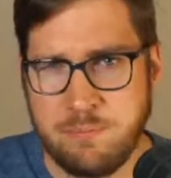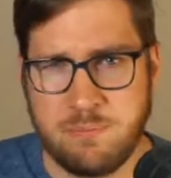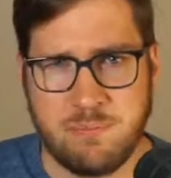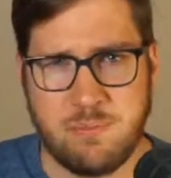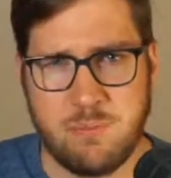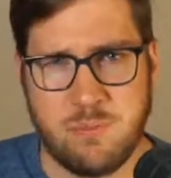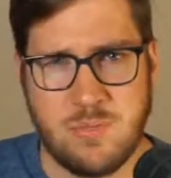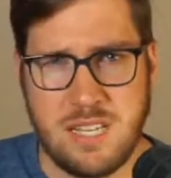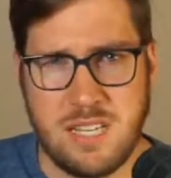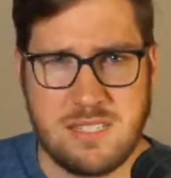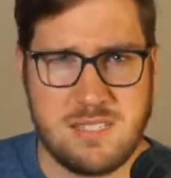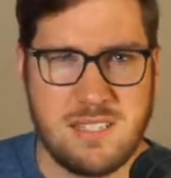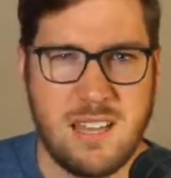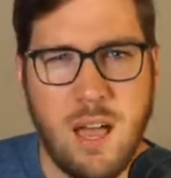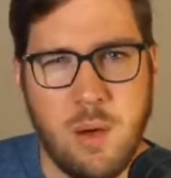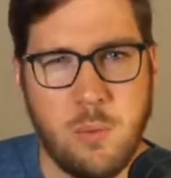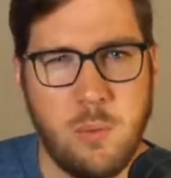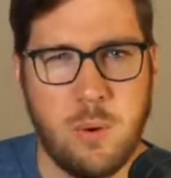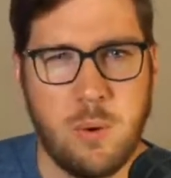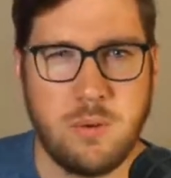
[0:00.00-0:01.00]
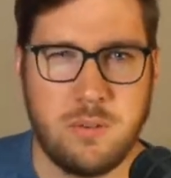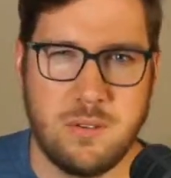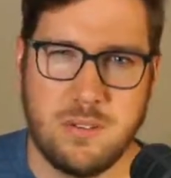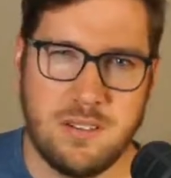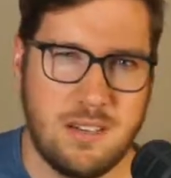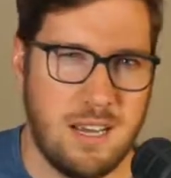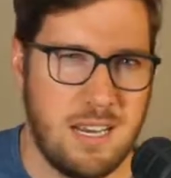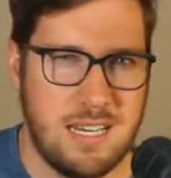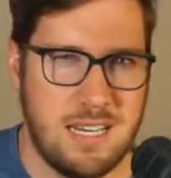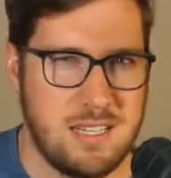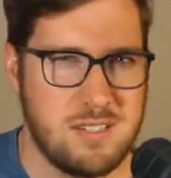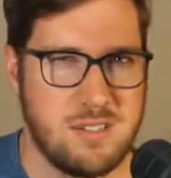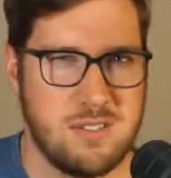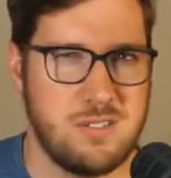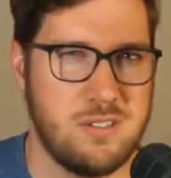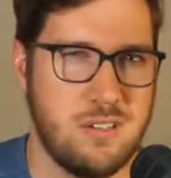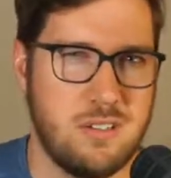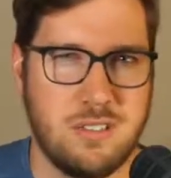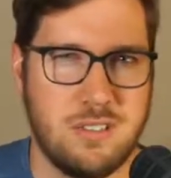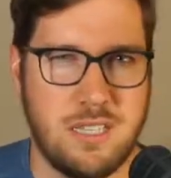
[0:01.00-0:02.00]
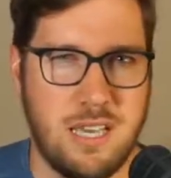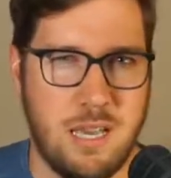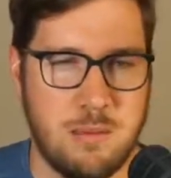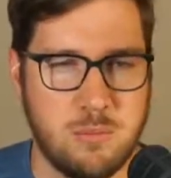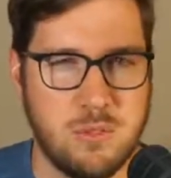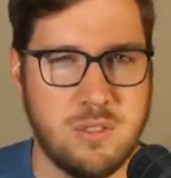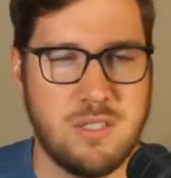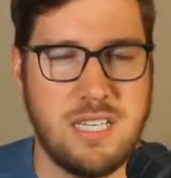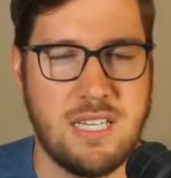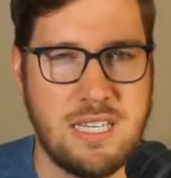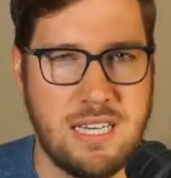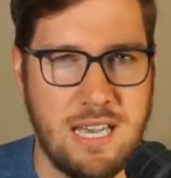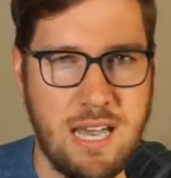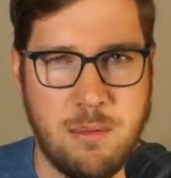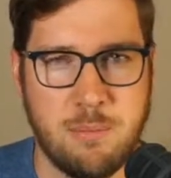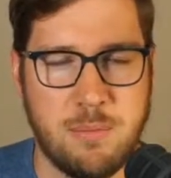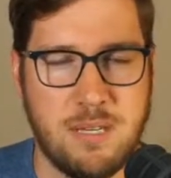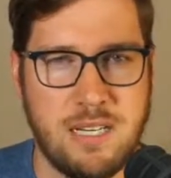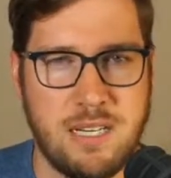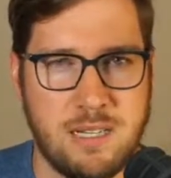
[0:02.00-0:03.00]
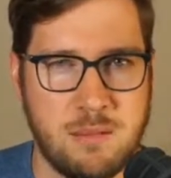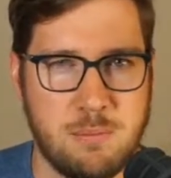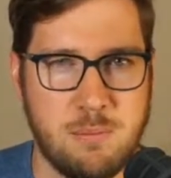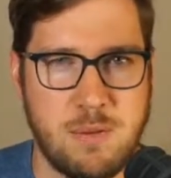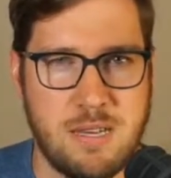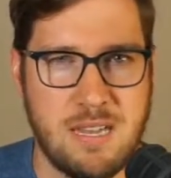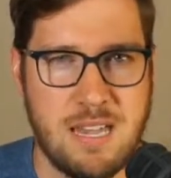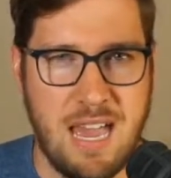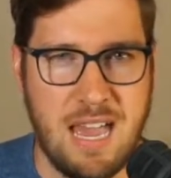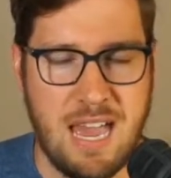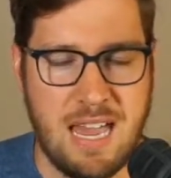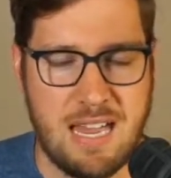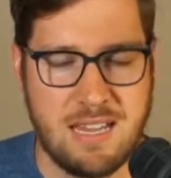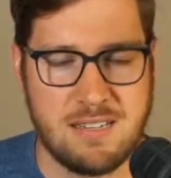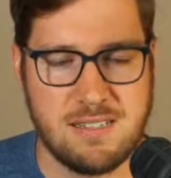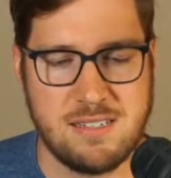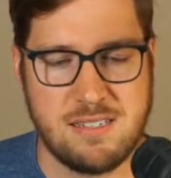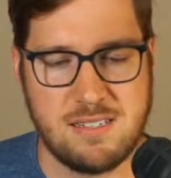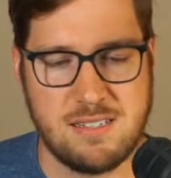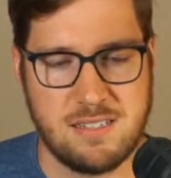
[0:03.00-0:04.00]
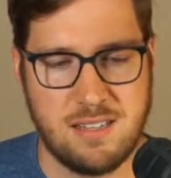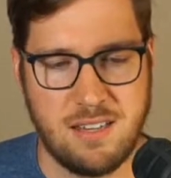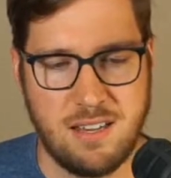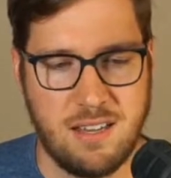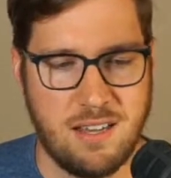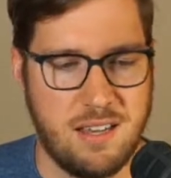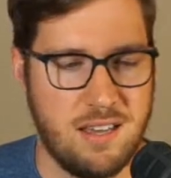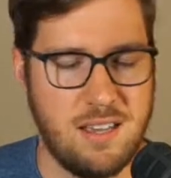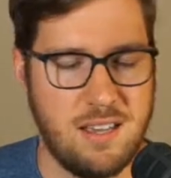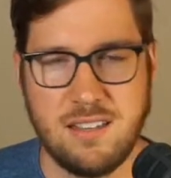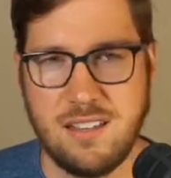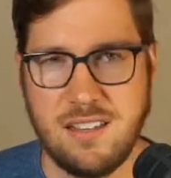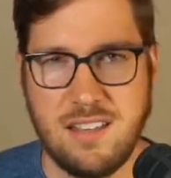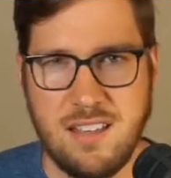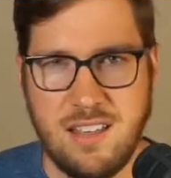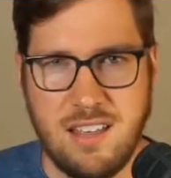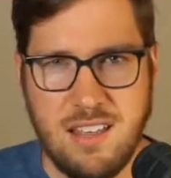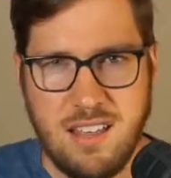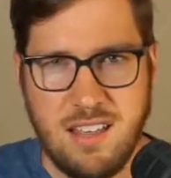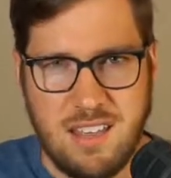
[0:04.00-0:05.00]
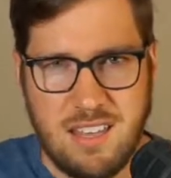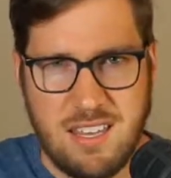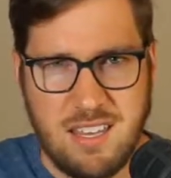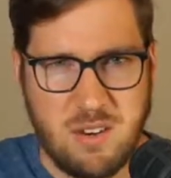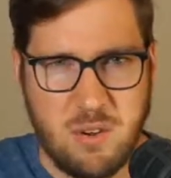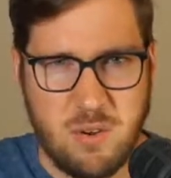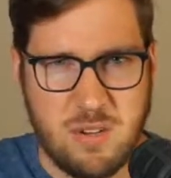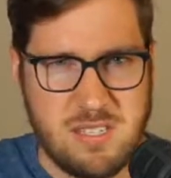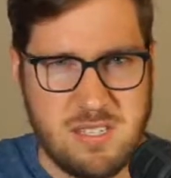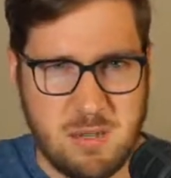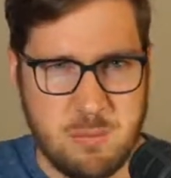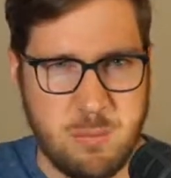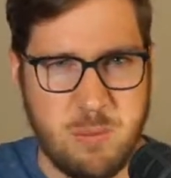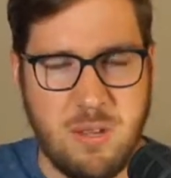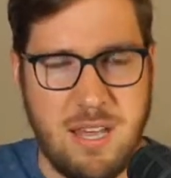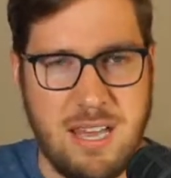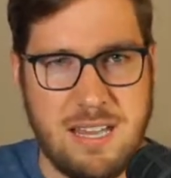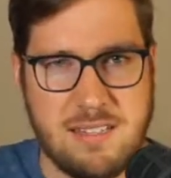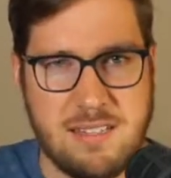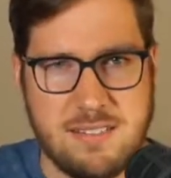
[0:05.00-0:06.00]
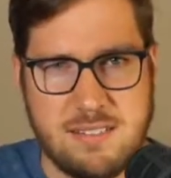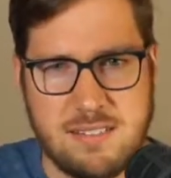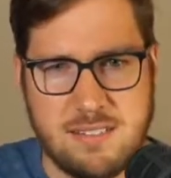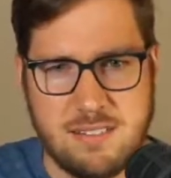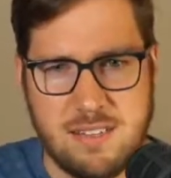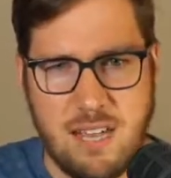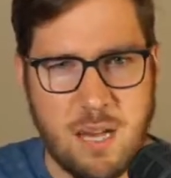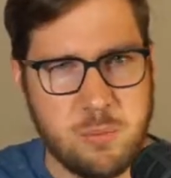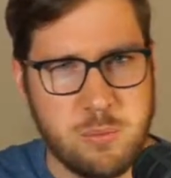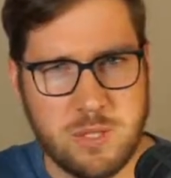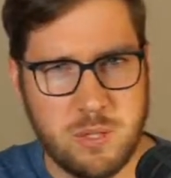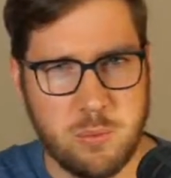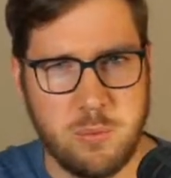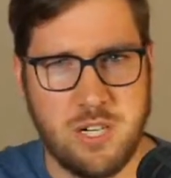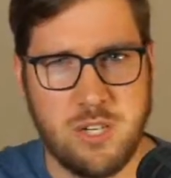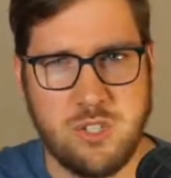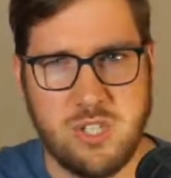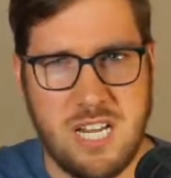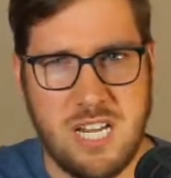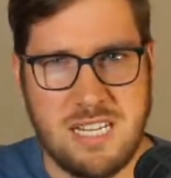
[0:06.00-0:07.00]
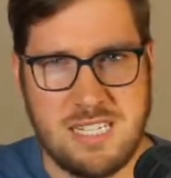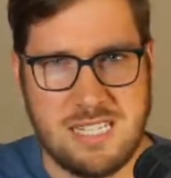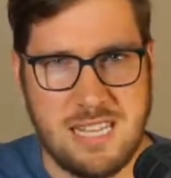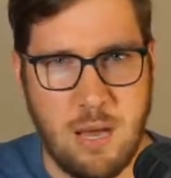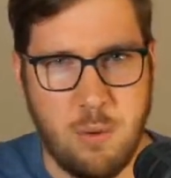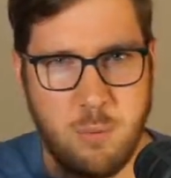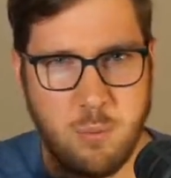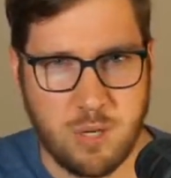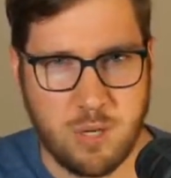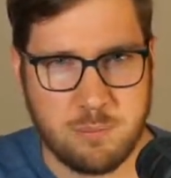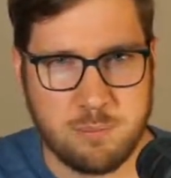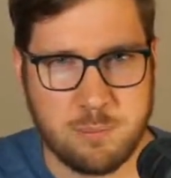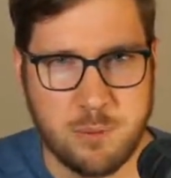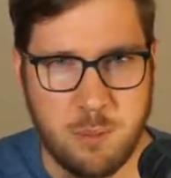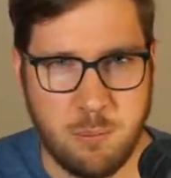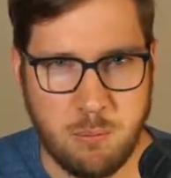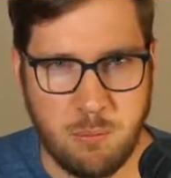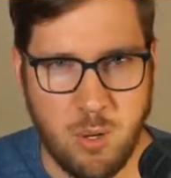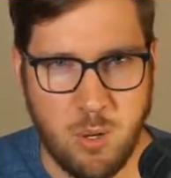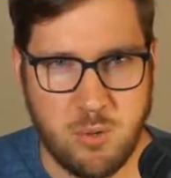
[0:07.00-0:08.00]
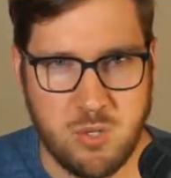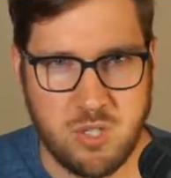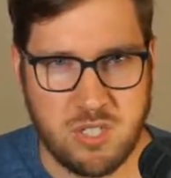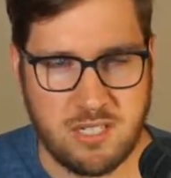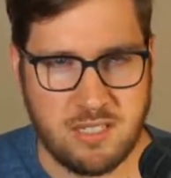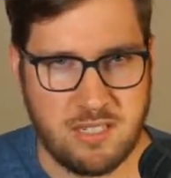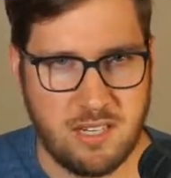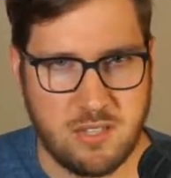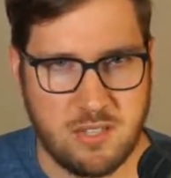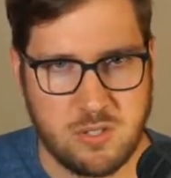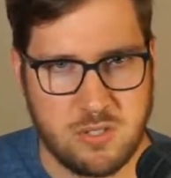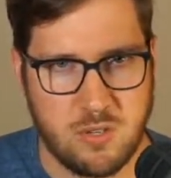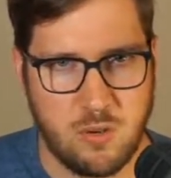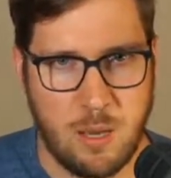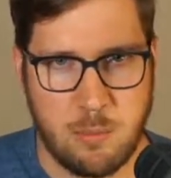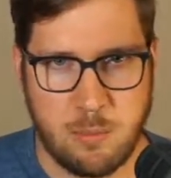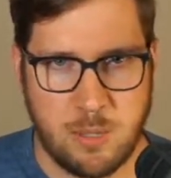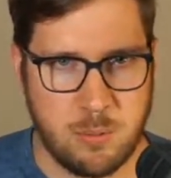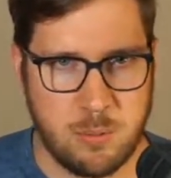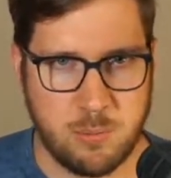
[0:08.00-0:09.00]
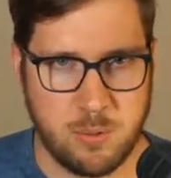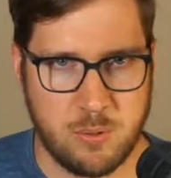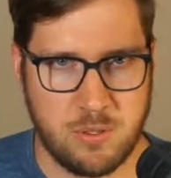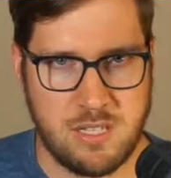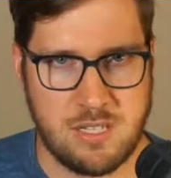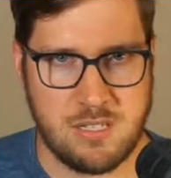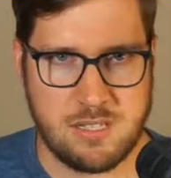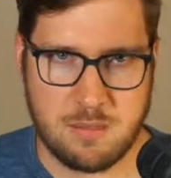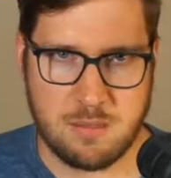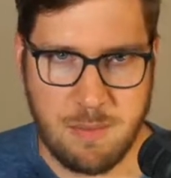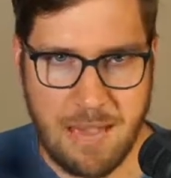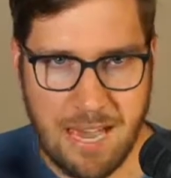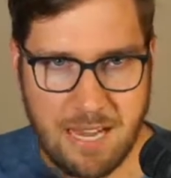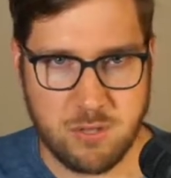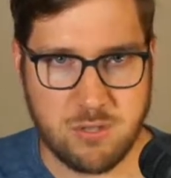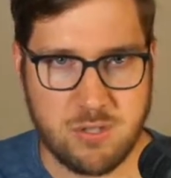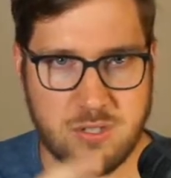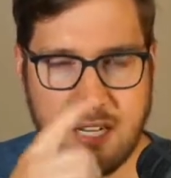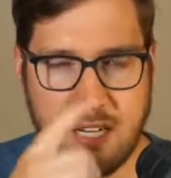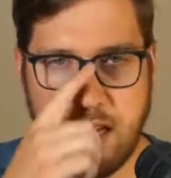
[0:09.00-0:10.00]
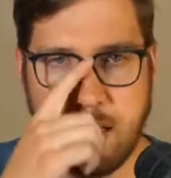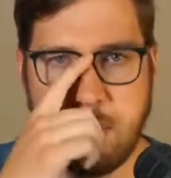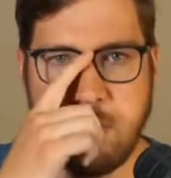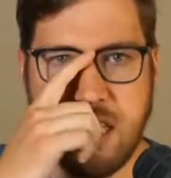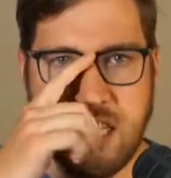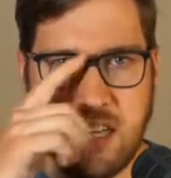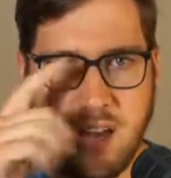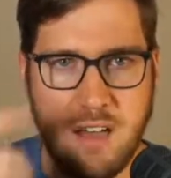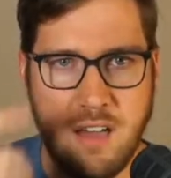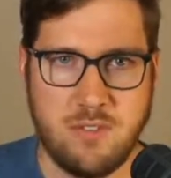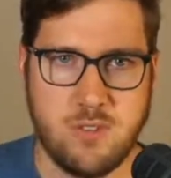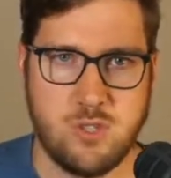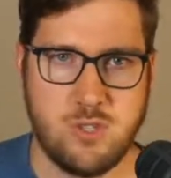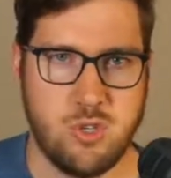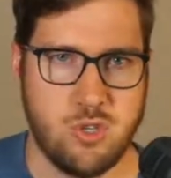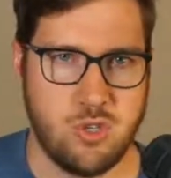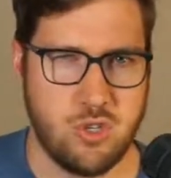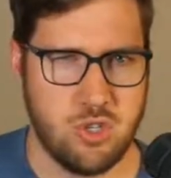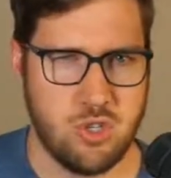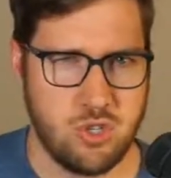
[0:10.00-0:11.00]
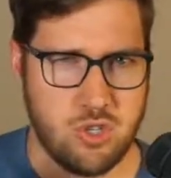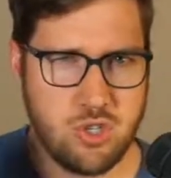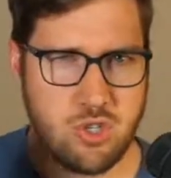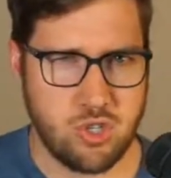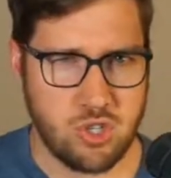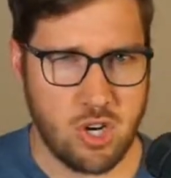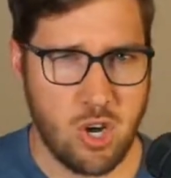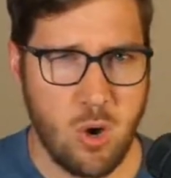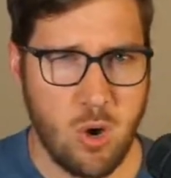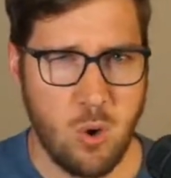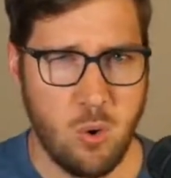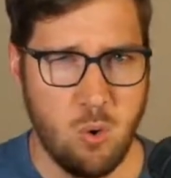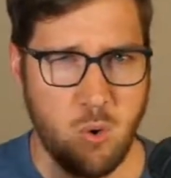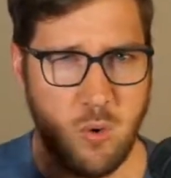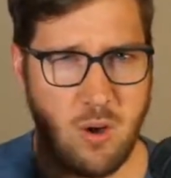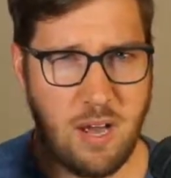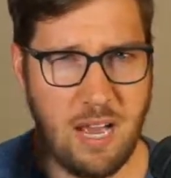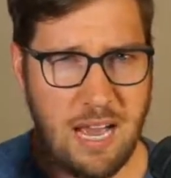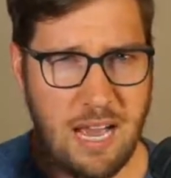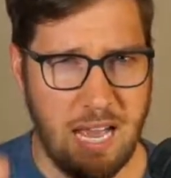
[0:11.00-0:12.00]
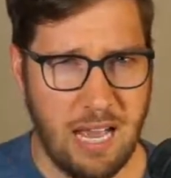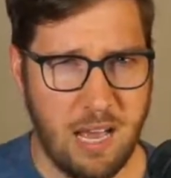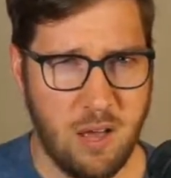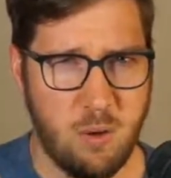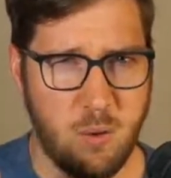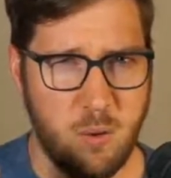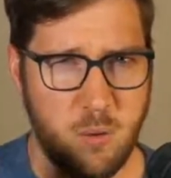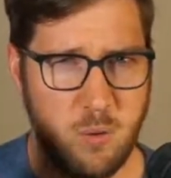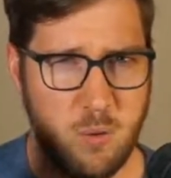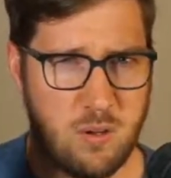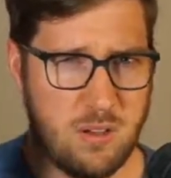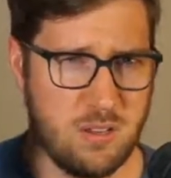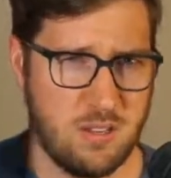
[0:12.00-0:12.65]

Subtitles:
That's not what I necessarily am looking at, but it can be as As simple as I really want to chase that one promotion. And so I'm going to put in some extra time at the office to just show how